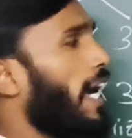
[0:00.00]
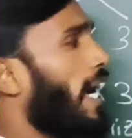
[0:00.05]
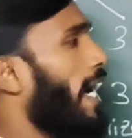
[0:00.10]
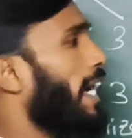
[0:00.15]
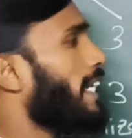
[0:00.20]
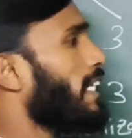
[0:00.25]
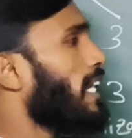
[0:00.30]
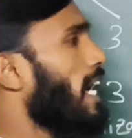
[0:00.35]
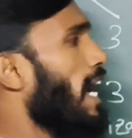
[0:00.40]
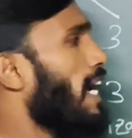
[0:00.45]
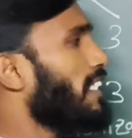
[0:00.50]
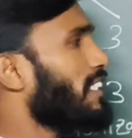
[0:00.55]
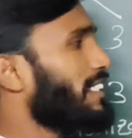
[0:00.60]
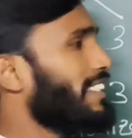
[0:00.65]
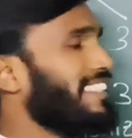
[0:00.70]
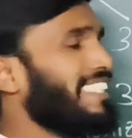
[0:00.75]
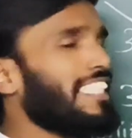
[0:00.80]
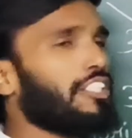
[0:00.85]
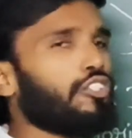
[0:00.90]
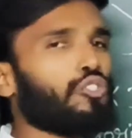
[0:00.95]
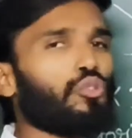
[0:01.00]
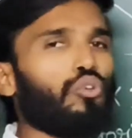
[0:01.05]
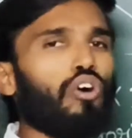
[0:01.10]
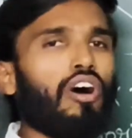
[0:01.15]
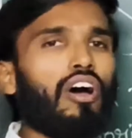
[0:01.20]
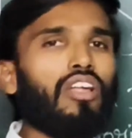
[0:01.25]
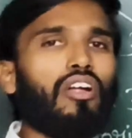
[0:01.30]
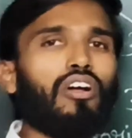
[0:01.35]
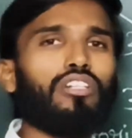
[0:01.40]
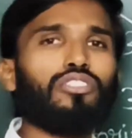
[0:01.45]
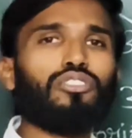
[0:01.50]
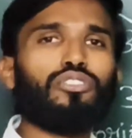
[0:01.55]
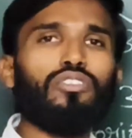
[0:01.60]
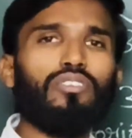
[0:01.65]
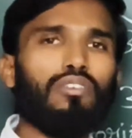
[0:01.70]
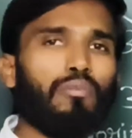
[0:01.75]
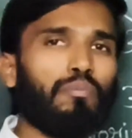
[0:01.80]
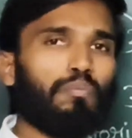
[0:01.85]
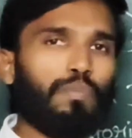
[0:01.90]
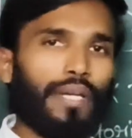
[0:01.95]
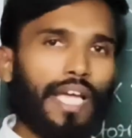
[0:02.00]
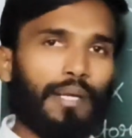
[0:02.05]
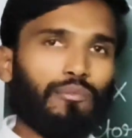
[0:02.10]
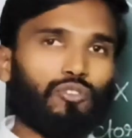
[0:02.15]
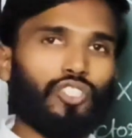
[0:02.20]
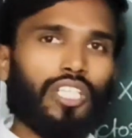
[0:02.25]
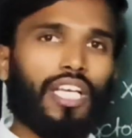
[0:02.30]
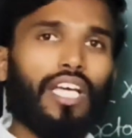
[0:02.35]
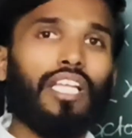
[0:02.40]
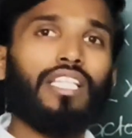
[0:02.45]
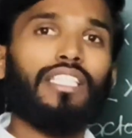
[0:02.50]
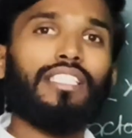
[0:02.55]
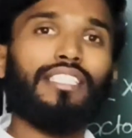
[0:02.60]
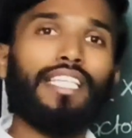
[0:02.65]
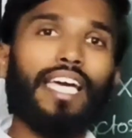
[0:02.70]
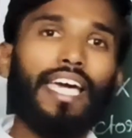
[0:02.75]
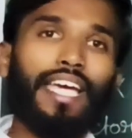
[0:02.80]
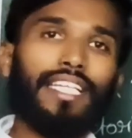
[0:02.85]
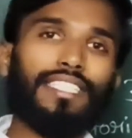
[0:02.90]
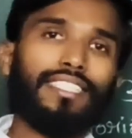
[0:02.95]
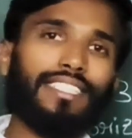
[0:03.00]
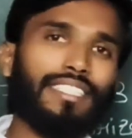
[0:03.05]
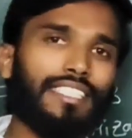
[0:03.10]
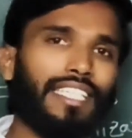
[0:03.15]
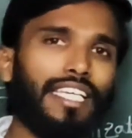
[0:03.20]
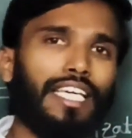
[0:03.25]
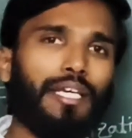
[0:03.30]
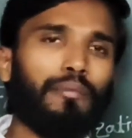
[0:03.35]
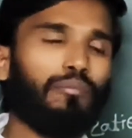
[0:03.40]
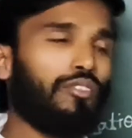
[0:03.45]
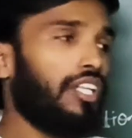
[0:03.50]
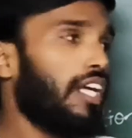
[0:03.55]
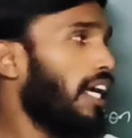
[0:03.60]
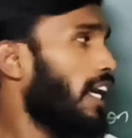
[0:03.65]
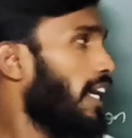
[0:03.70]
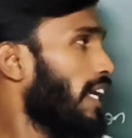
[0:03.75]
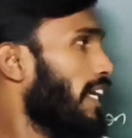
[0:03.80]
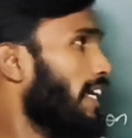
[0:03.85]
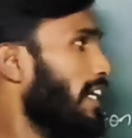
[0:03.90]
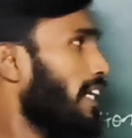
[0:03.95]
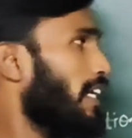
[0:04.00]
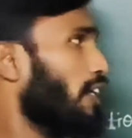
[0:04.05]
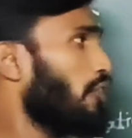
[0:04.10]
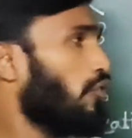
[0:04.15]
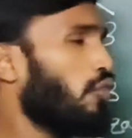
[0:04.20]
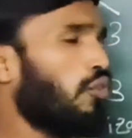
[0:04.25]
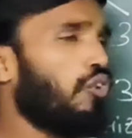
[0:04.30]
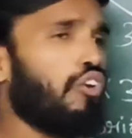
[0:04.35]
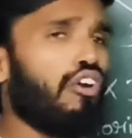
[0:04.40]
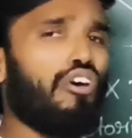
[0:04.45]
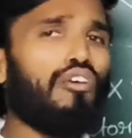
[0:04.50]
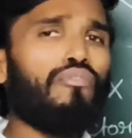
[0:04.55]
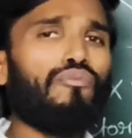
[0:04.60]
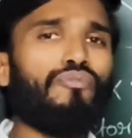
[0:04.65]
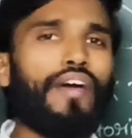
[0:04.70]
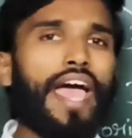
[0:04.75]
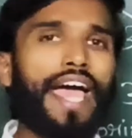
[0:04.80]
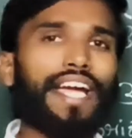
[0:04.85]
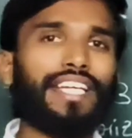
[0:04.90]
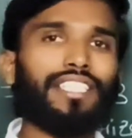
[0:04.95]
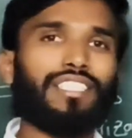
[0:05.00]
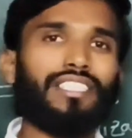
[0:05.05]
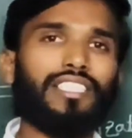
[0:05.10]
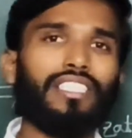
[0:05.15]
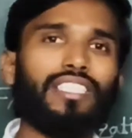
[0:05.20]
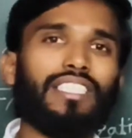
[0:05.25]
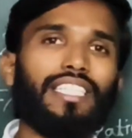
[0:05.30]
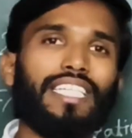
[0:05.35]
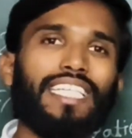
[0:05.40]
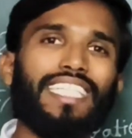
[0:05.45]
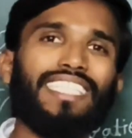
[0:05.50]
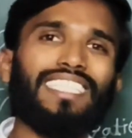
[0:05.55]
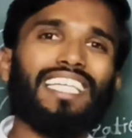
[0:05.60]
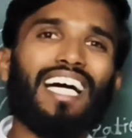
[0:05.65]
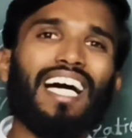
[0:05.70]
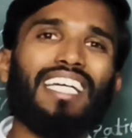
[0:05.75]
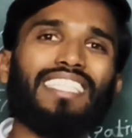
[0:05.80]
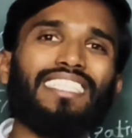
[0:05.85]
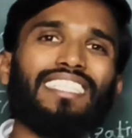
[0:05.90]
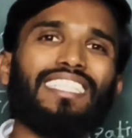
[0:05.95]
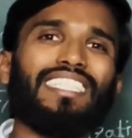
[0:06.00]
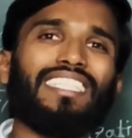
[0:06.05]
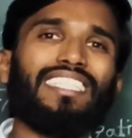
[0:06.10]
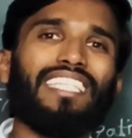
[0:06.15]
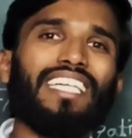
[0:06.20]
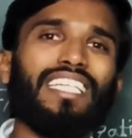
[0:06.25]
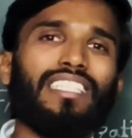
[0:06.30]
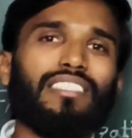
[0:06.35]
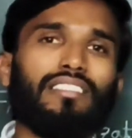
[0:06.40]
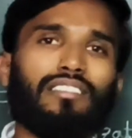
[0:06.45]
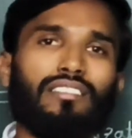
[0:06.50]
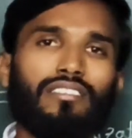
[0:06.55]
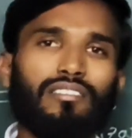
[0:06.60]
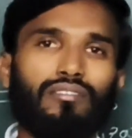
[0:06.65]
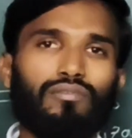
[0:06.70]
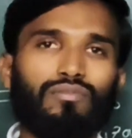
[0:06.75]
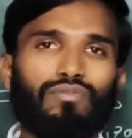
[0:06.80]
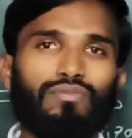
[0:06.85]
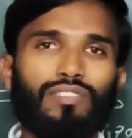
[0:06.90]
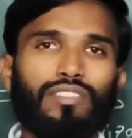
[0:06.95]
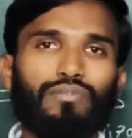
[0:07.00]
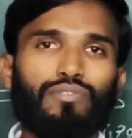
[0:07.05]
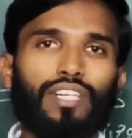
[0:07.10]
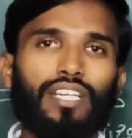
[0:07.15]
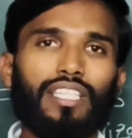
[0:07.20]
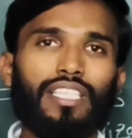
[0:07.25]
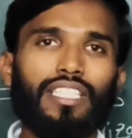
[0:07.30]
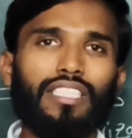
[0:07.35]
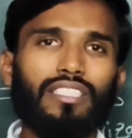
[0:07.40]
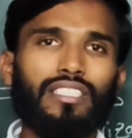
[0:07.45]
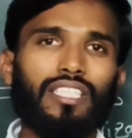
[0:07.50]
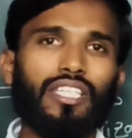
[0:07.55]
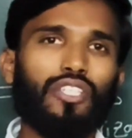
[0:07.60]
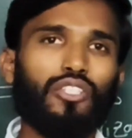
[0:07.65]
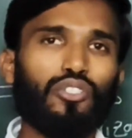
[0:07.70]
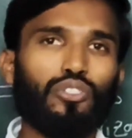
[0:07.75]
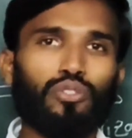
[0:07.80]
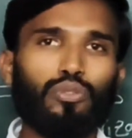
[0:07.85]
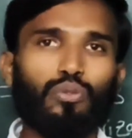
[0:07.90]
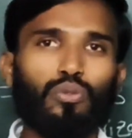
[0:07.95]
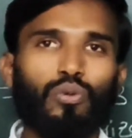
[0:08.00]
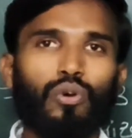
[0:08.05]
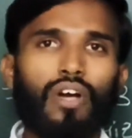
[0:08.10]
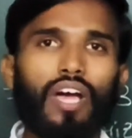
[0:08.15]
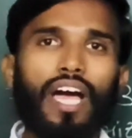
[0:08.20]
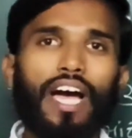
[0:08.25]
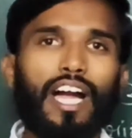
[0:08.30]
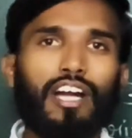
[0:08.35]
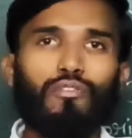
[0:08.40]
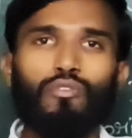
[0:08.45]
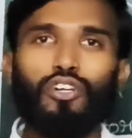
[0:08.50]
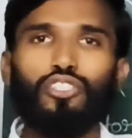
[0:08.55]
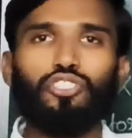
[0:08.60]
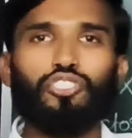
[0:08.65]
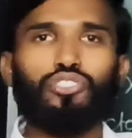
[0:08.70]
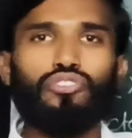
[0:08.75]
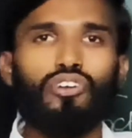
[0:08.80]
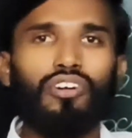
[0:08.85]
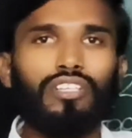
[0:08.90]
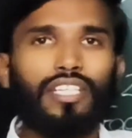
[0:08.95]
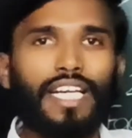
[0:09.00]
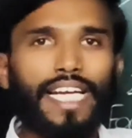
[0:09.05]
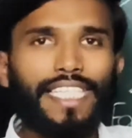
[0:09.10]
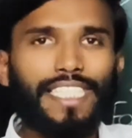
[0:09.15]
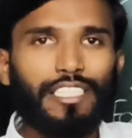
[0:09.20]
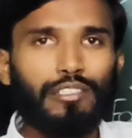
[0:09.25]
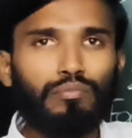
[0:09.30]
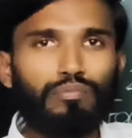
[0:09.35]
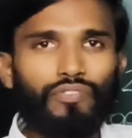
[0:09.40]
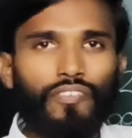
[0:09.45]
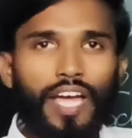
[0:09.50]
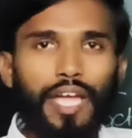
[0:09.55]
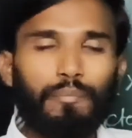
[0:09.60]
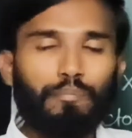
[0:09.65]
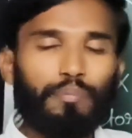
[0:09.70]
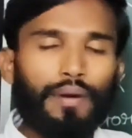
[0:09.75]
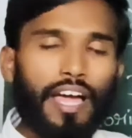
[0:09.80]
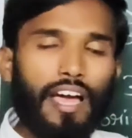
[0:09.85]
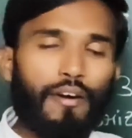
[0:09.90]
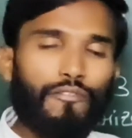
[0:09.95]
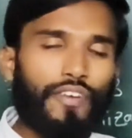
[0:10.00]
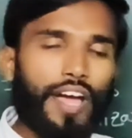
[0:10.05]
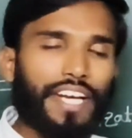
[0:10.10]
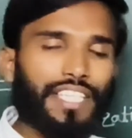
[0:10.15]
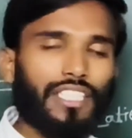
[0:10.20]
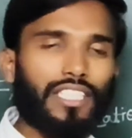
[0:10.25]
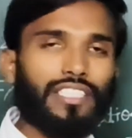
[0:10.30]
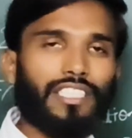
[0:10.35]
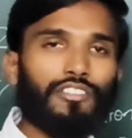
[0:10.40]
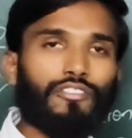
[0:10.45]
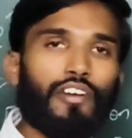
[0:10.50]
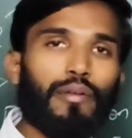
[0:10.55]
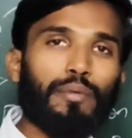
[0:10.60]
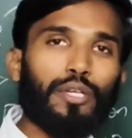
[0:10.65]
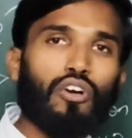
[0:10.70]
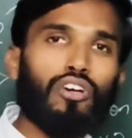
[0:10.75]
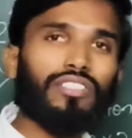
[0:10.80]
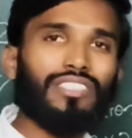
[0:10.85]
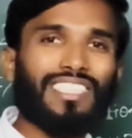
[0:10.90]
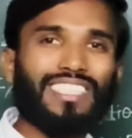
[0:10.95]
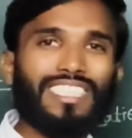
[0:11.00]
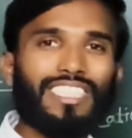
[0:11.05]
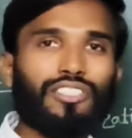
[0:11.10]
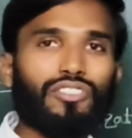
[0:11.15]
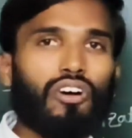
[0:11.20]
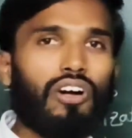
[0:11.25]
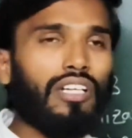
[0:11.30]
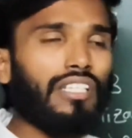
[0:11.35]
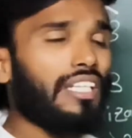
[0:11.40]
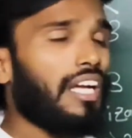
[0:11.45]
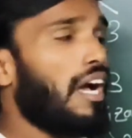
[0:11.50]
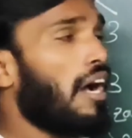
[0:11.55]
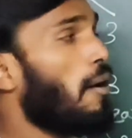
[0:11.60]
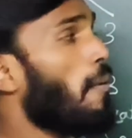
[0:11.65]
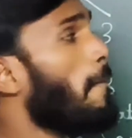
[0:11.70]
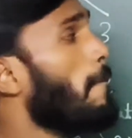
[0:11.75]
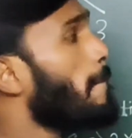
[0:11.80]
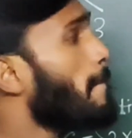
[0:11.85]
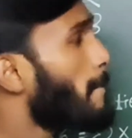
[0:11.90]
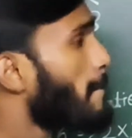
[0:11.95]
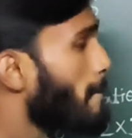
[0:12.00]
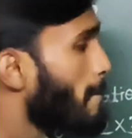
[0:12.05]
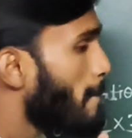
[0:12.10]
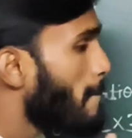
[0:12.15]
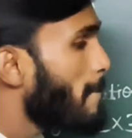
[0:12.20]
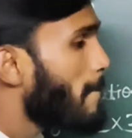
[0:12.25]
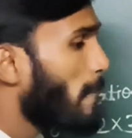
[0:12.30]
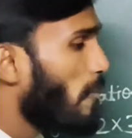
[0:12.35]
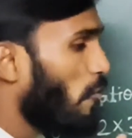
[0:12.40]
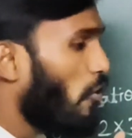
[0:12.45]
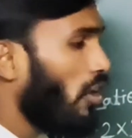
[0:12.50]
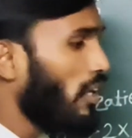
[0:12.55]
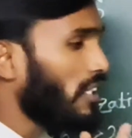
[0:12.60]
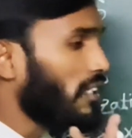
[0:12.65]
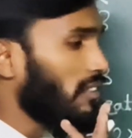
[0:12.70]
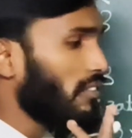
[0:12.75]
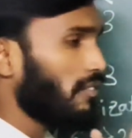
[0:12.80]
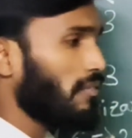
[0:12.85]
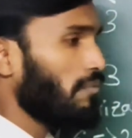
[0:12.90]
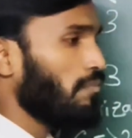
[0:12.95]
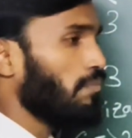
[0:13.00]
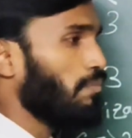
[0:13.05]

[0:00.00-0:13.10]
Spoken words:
At last, these two are also primes. Then same here, no factor is other than for this 2, and one should not write in factor 3. Why? Because this is not what?